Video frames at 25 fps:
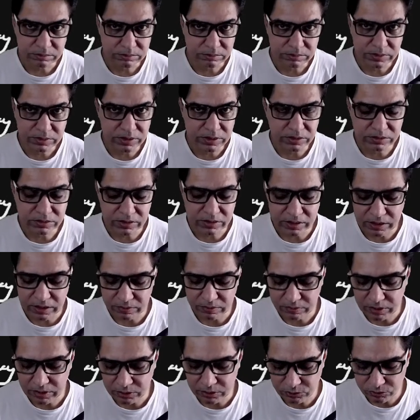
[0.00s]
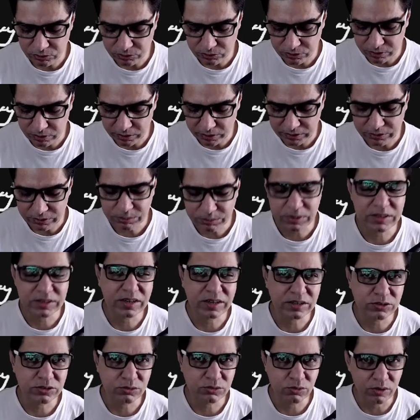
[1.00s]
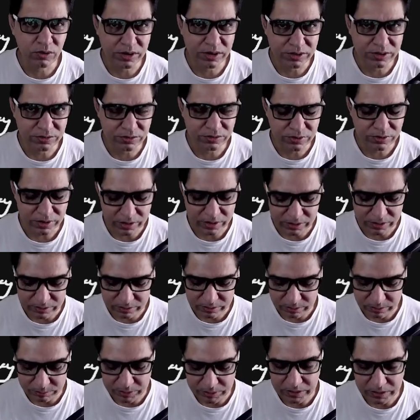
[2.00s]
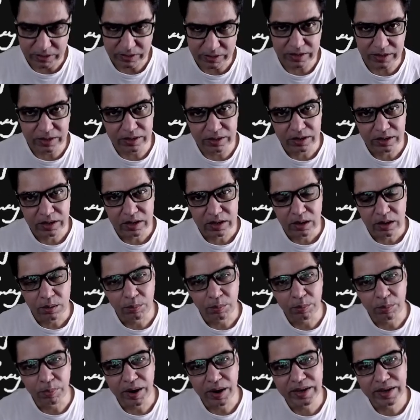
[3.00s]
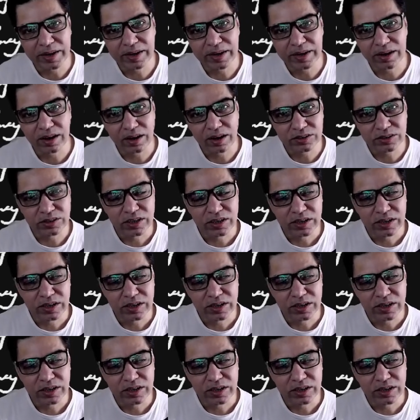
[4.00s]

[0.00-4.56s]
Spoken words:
Kids can have gastroenteritis, but that's quite rare. I mean, again, by and large,